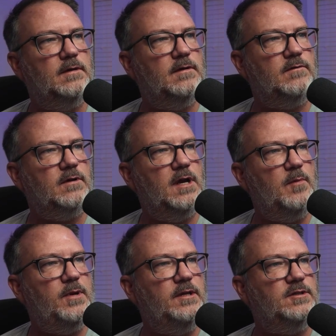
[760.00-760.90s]
For
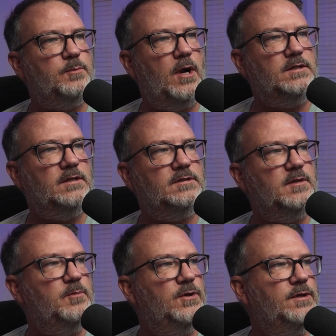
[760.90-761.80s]
companies
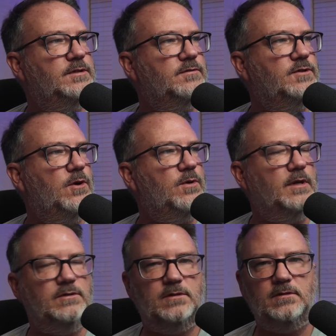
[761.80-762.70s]
processing billions of
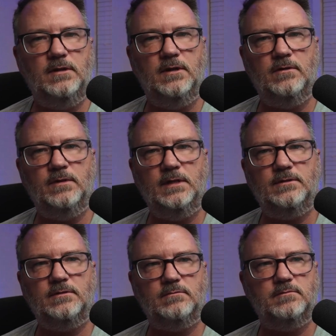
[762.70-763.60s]
tokens, you know,
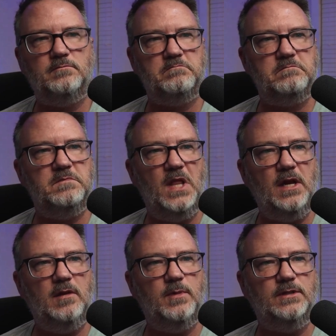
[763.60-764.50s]
that's that
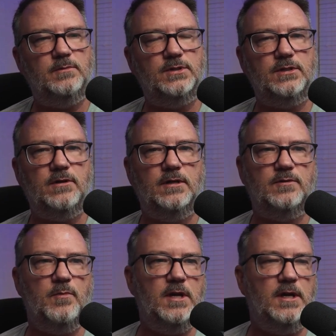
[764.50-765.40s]
could be some serious
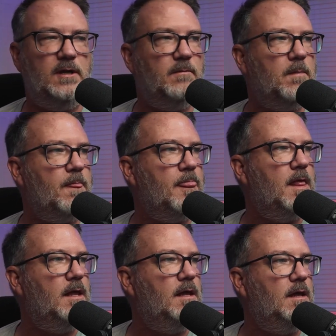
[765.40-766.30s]
money.
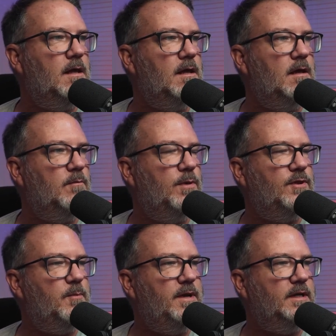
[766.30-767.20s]
But
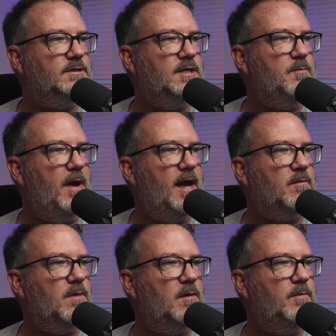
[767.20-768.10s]
the biggest
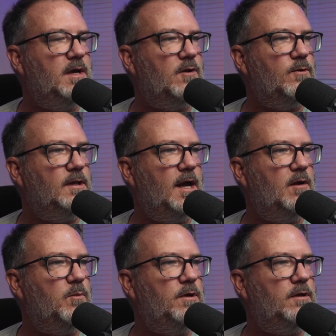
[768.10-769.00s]
impact might be on
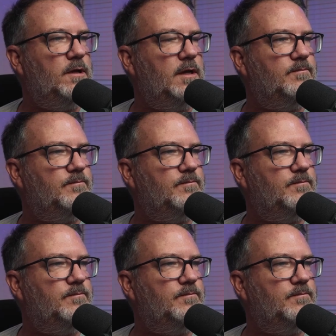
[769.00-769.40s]
reliability.